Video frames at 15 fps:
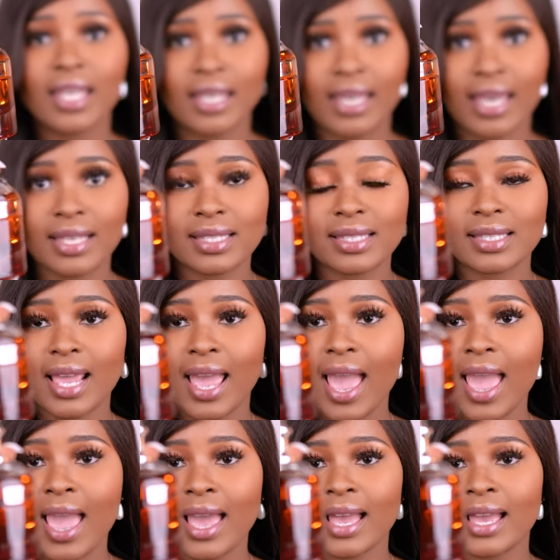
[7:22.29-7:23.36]
Yes,
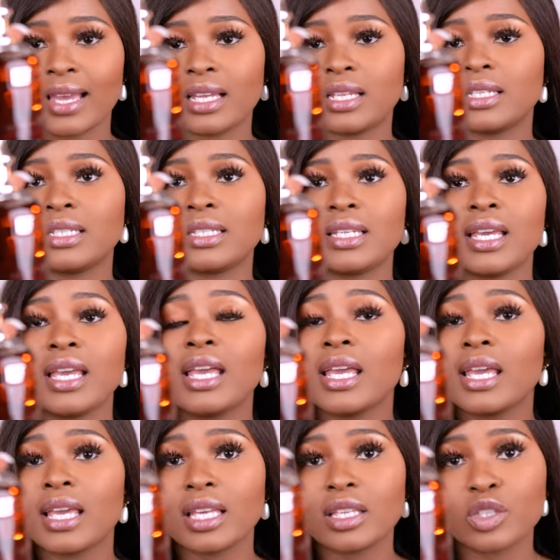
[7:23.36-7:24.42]
and
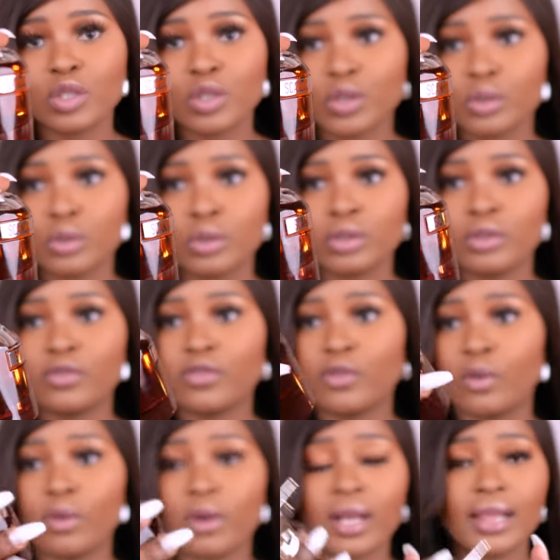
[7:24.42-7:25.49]
it's good for